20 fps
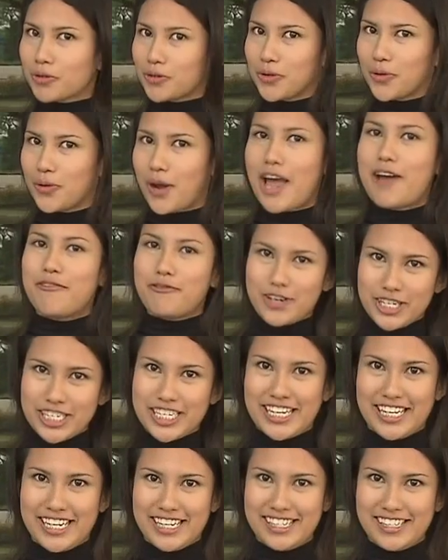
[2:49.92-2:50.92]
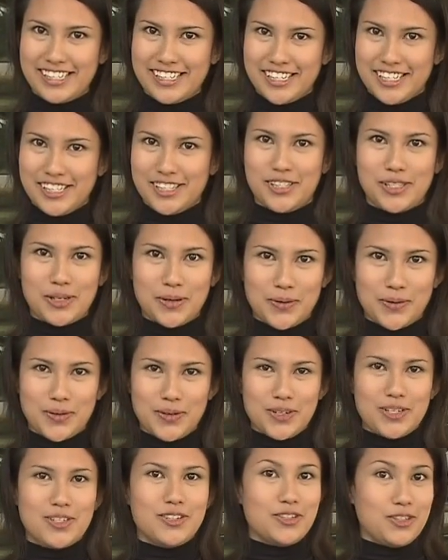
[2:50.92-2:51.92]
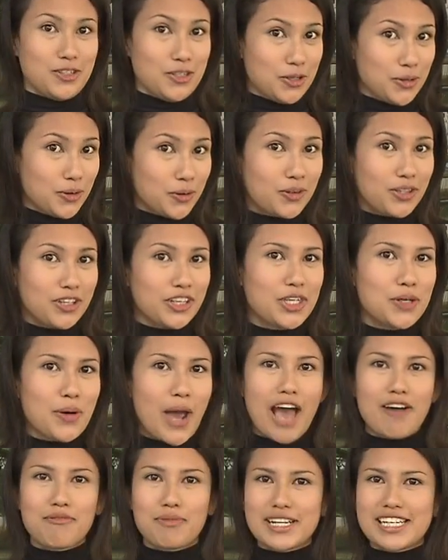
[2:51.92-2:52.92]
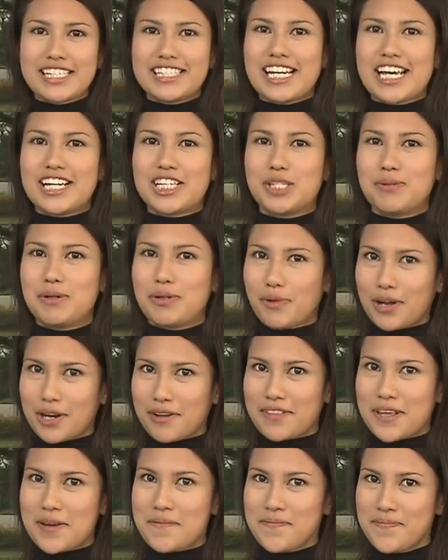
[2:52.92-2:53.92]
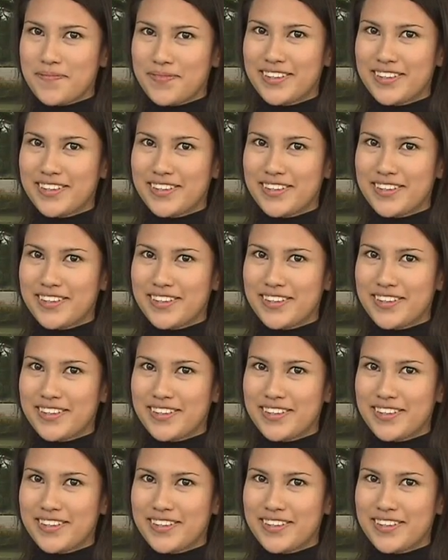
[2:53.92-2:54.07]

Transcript: through every day. So, do you think you have what it takes to be one of them?